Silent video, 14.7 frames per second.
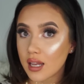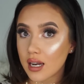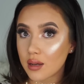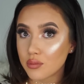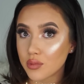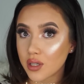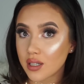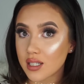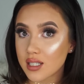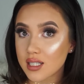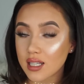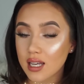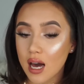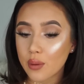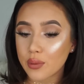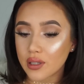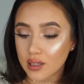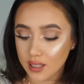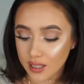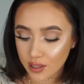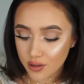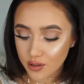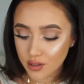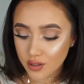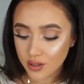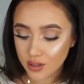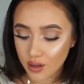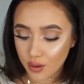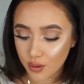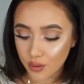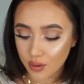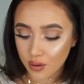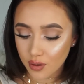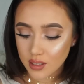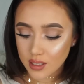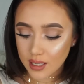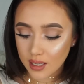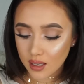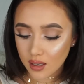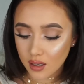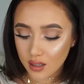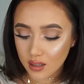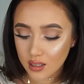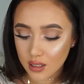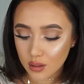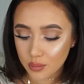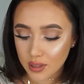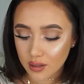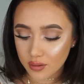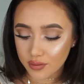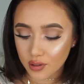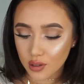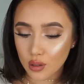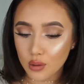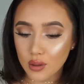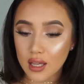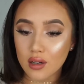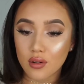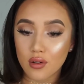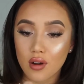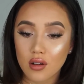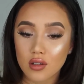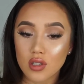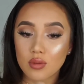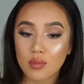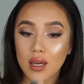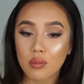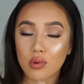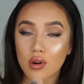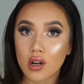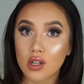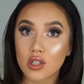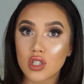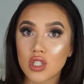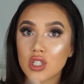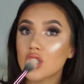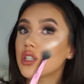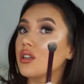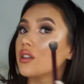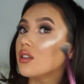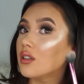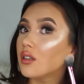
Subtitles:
I'm gonna see how it layers, so taking a little bit of Glow Getter onto my brush.